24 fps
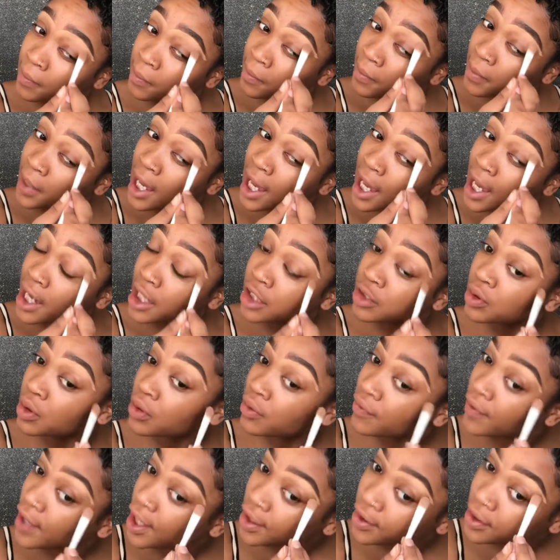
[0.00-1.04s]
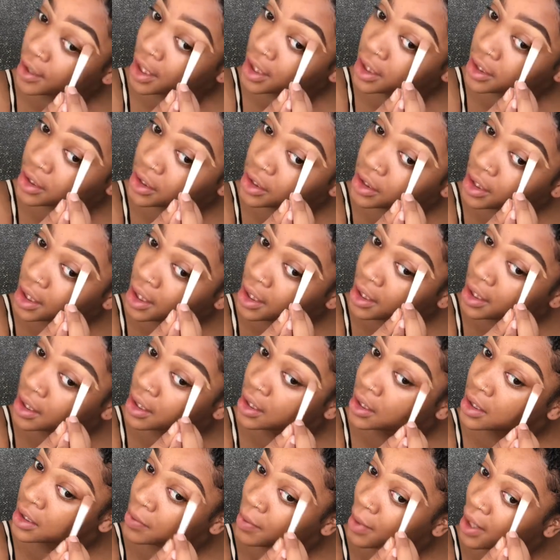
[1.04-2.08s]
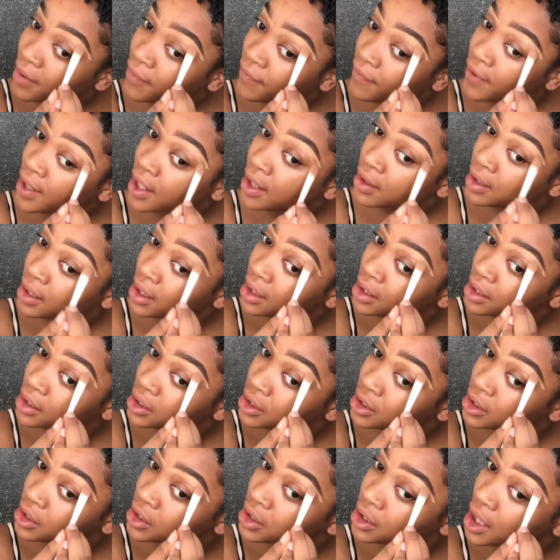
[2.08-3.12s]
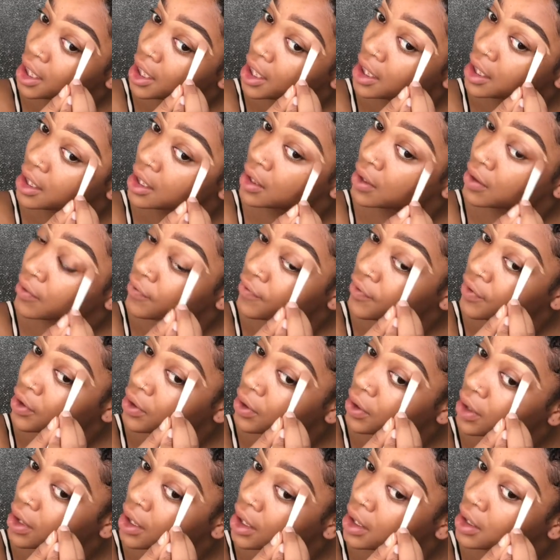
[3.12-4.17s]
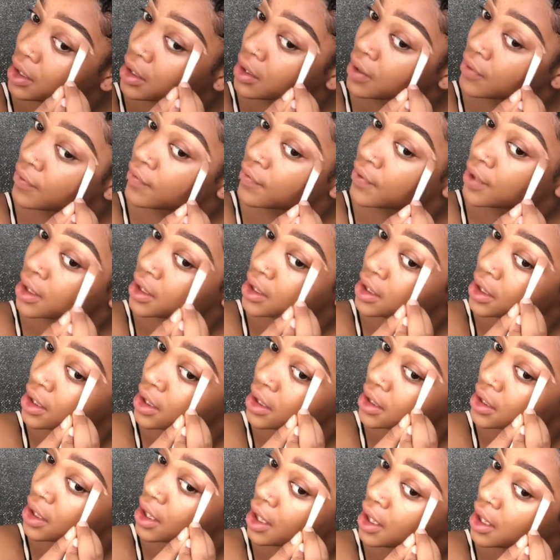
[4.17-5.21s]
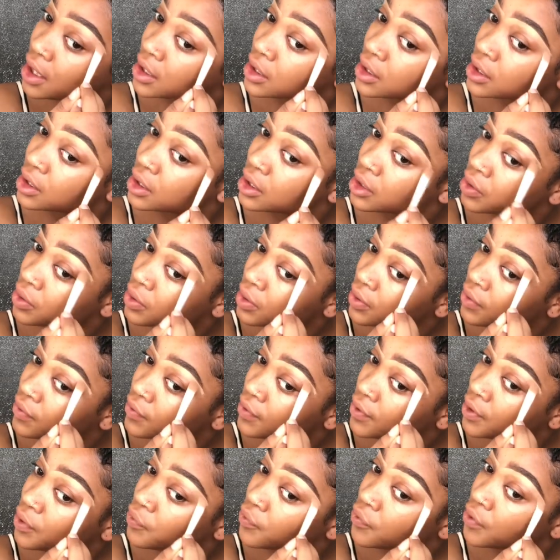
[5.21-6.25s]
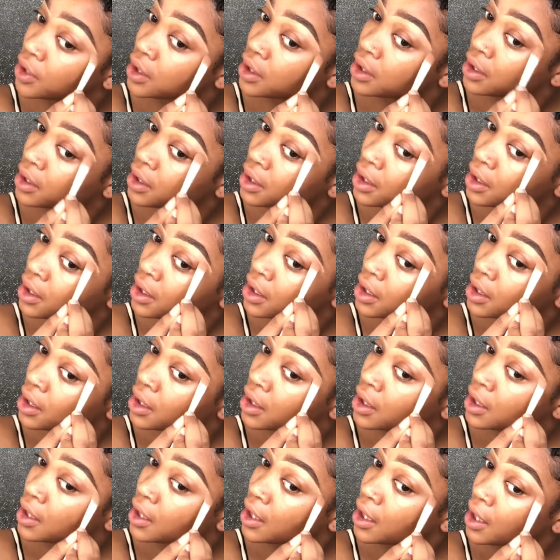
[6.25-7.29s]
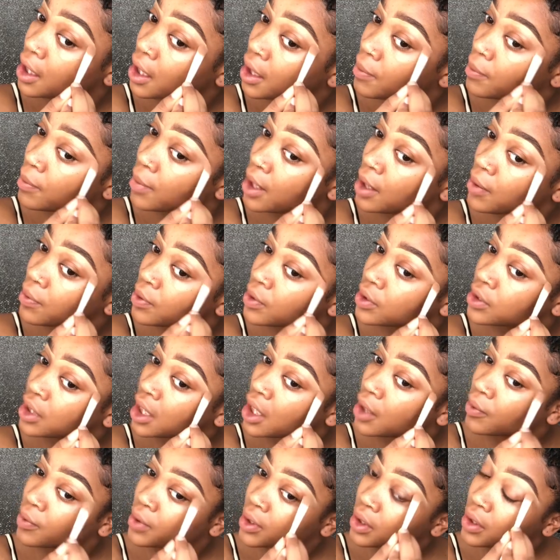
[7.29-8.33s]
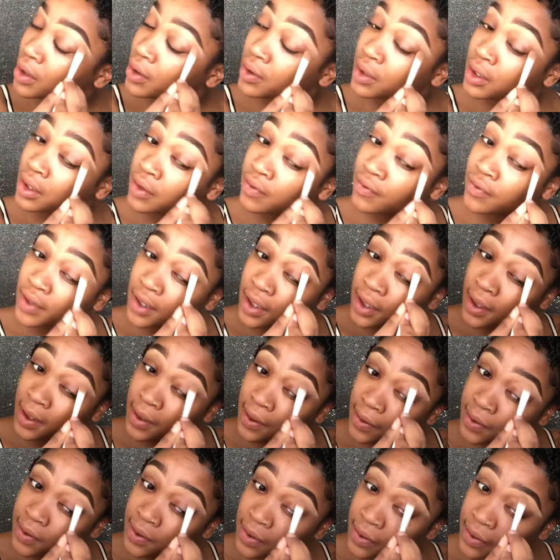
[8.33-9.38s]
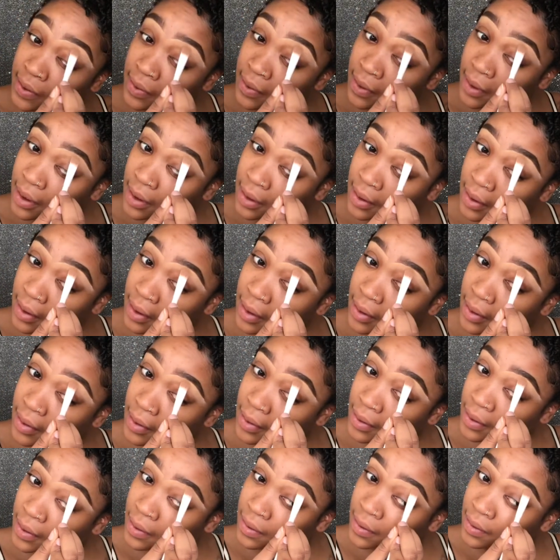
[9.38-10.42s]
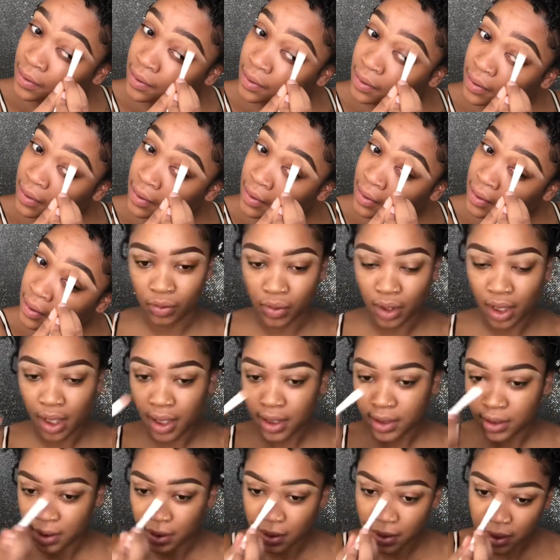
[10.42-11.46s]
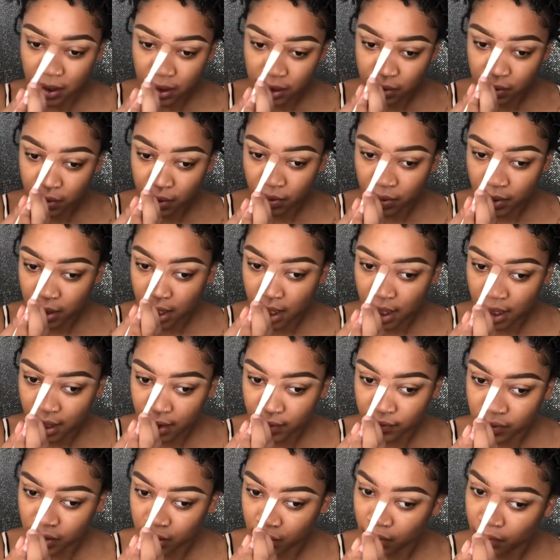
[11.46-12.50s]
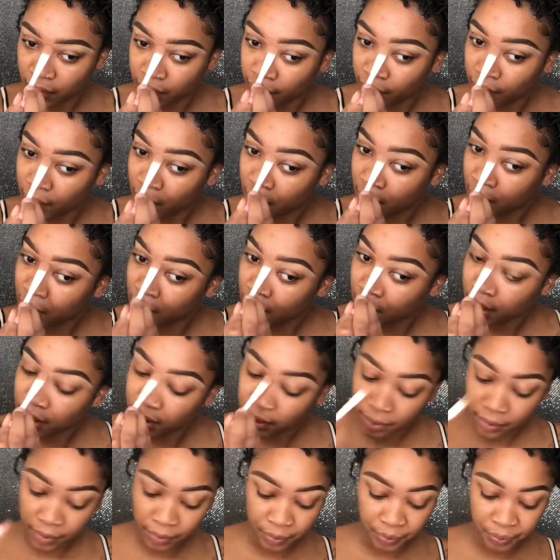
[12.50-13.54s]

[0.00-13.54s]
my actual foundation shade, because my foundation shade in the Fenty is actually 350, and I may put that one on in the video too. I don't know. Okay, so that's what we have so far.